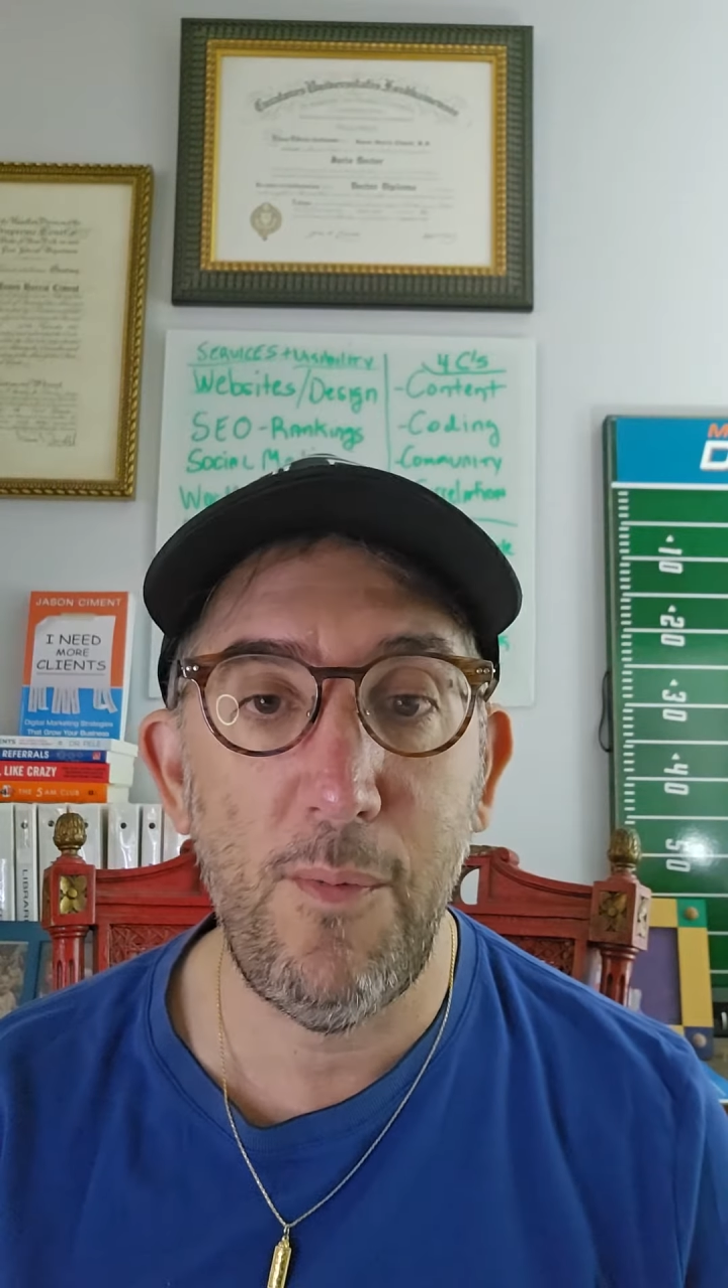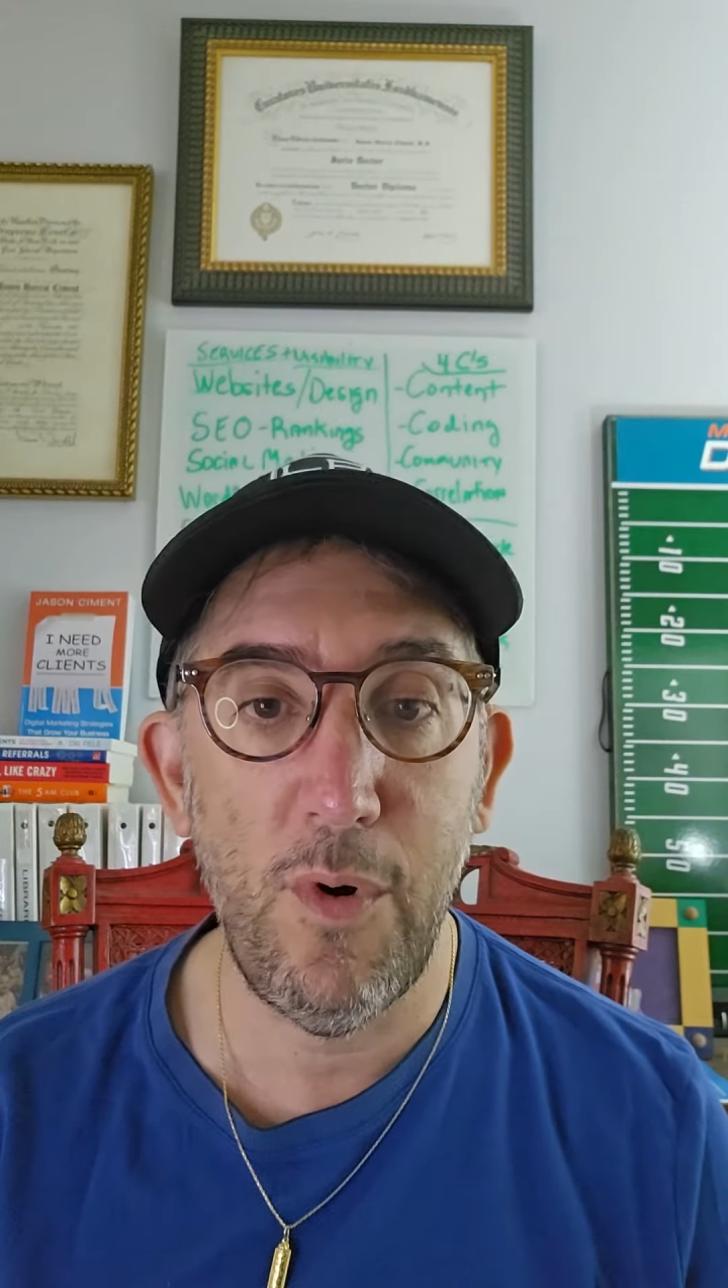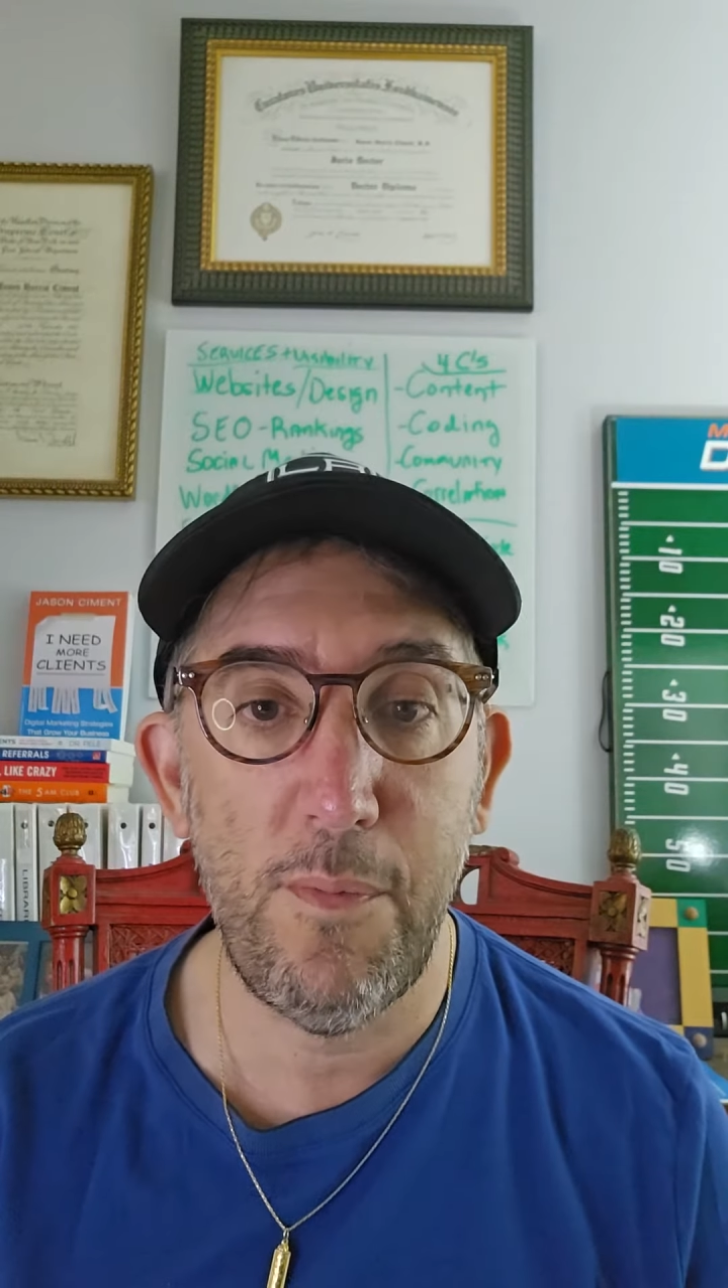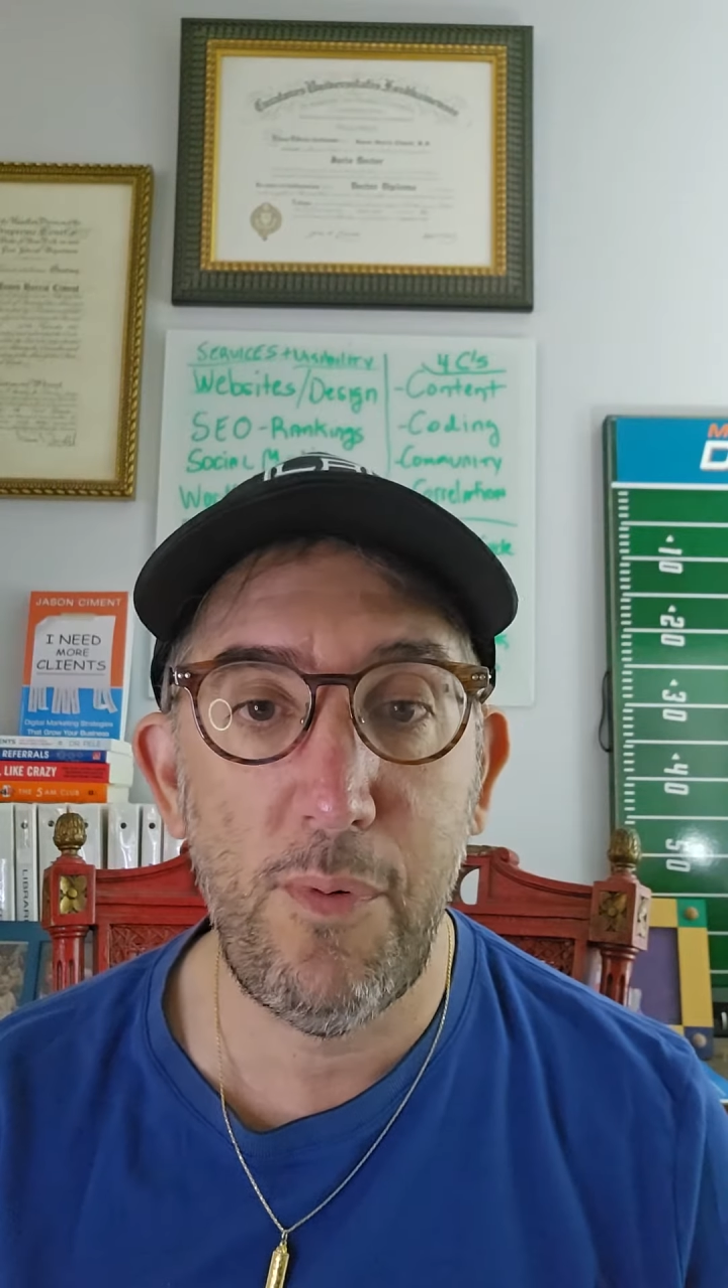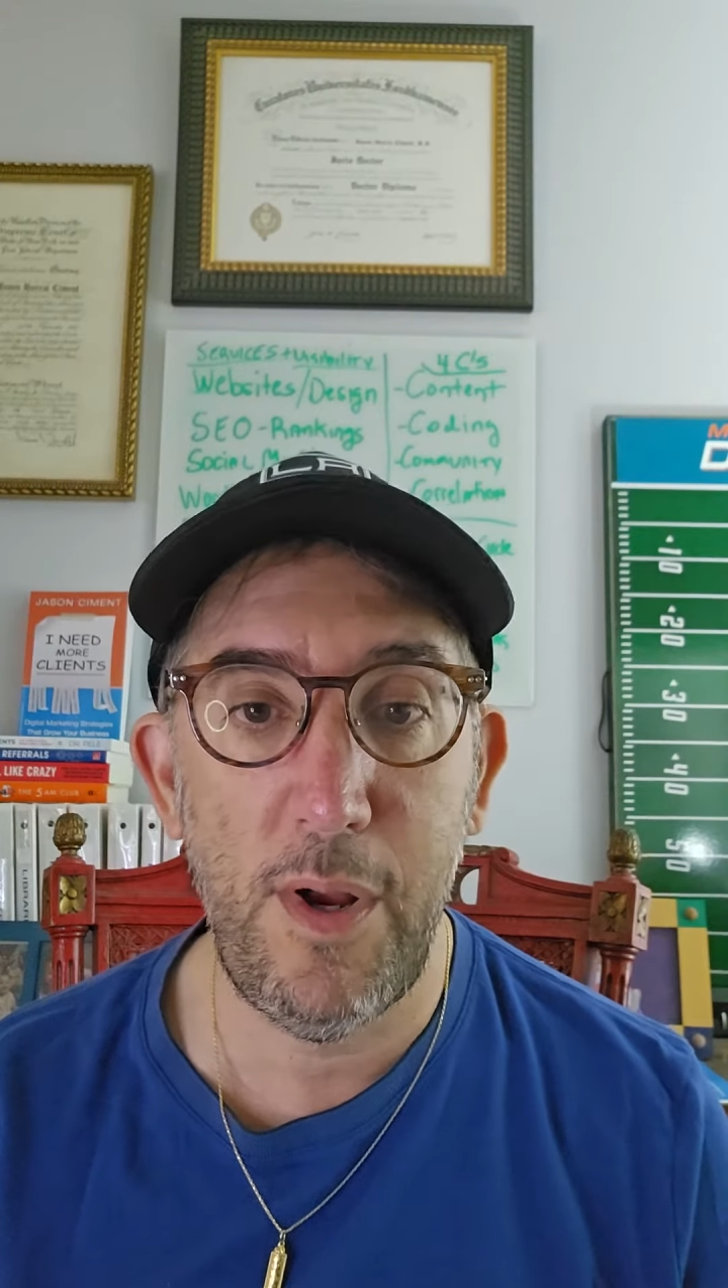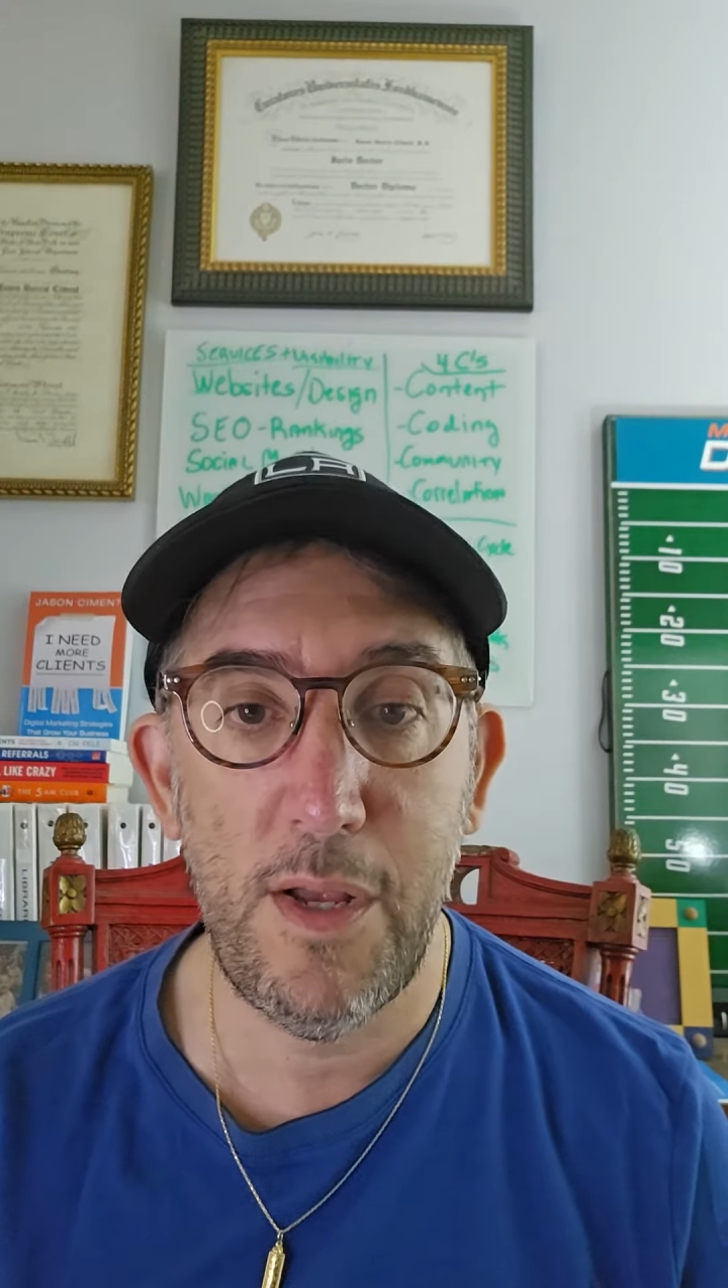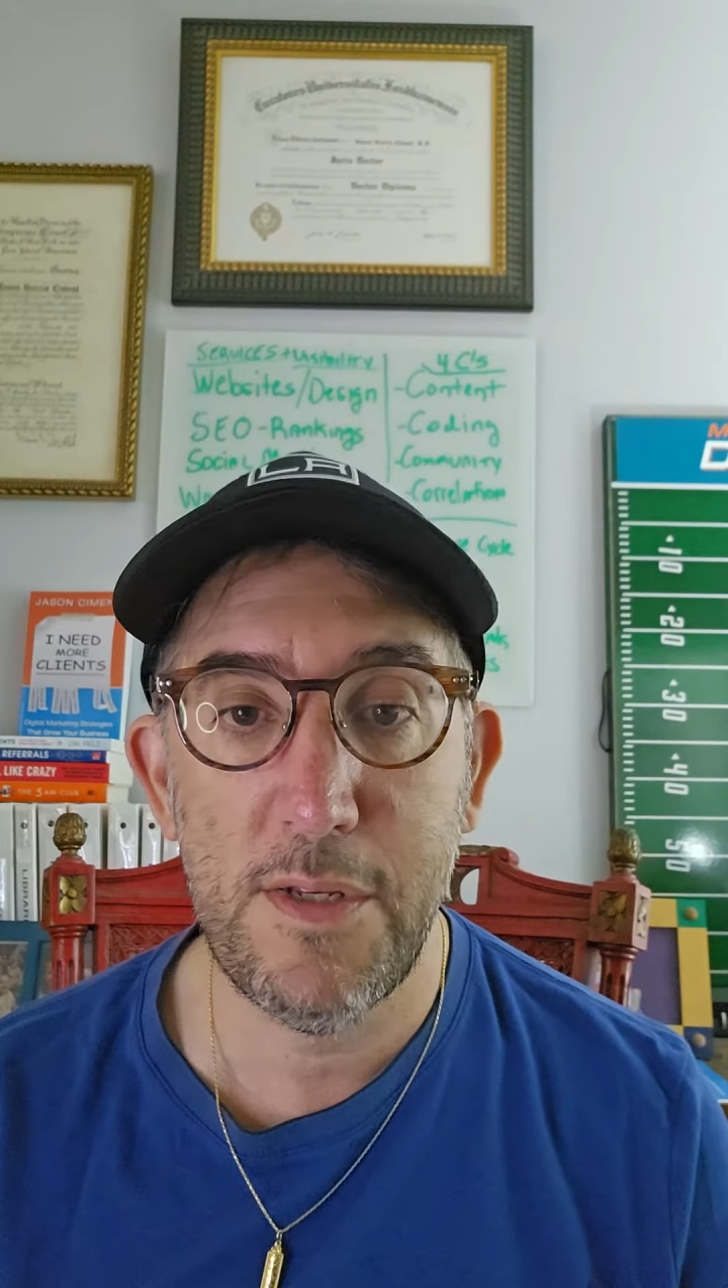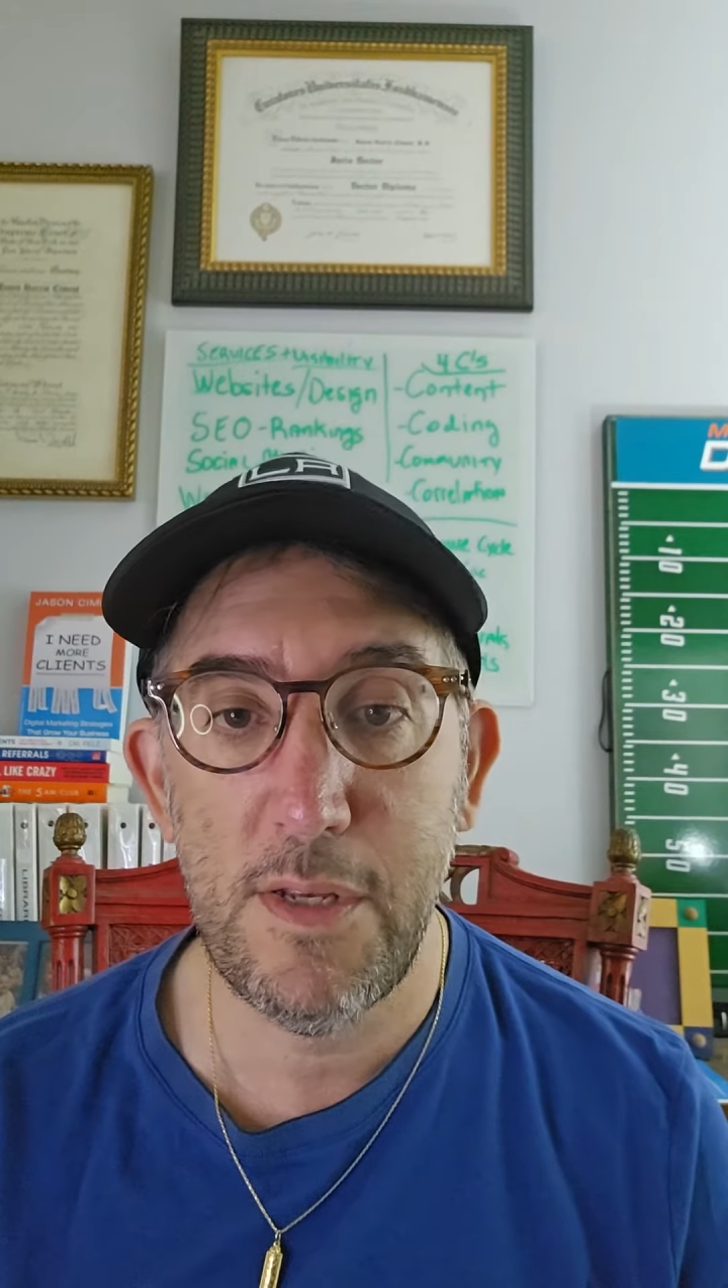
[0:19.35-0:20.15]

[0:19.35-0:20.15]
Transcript: WordPress